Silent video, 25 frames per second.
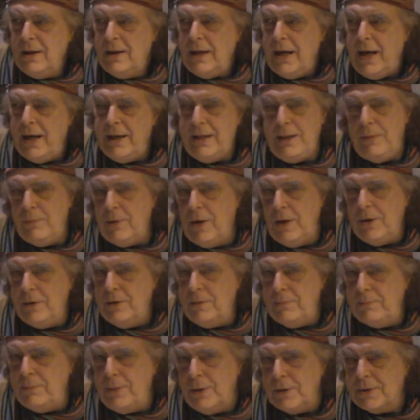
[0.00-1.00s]
And he
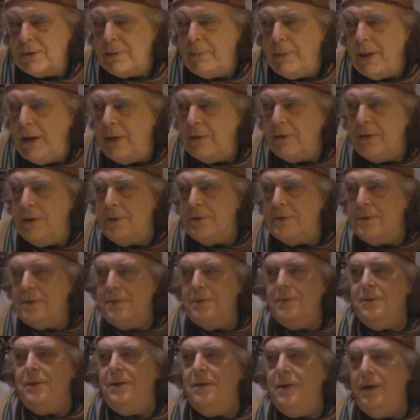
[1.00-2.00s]
wrote books about this,
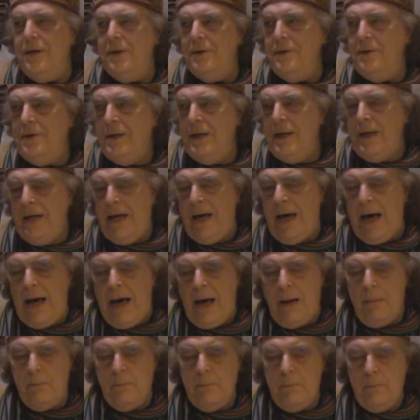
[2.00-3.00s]
you
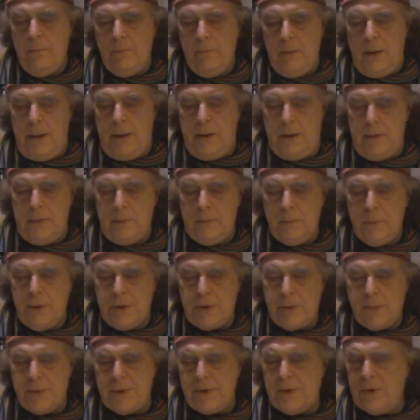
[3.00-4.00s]
know,
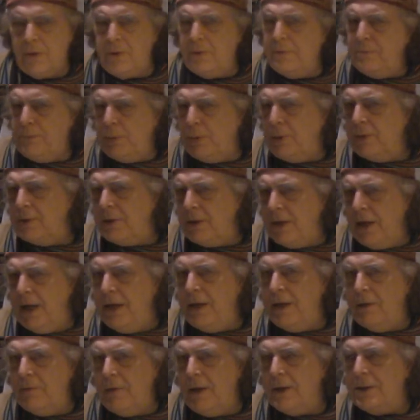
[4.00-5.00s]
which was sort of
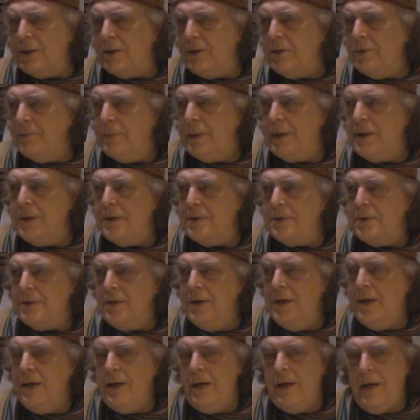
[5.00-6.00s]
borderline heretical because
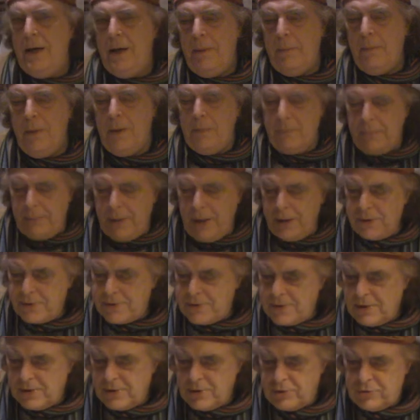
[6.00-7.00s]

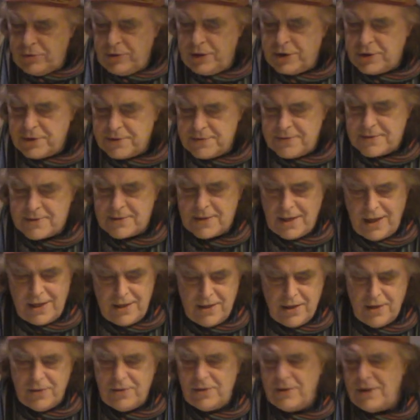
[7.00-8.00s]
most of the traditions say,
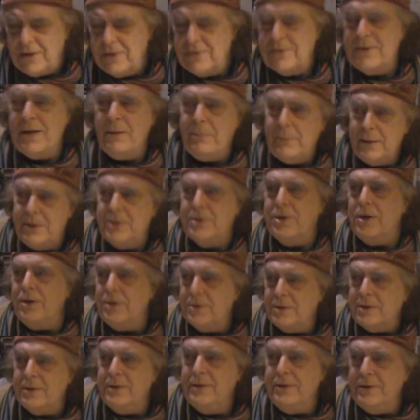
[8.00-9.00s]
no, somebody's
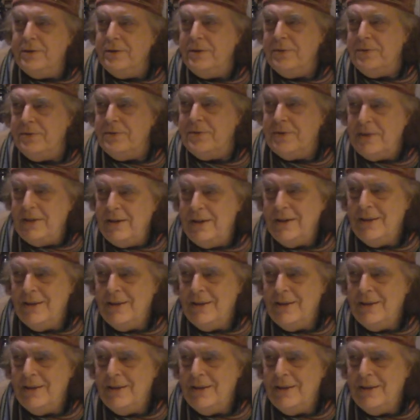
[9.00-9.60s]
got to lose.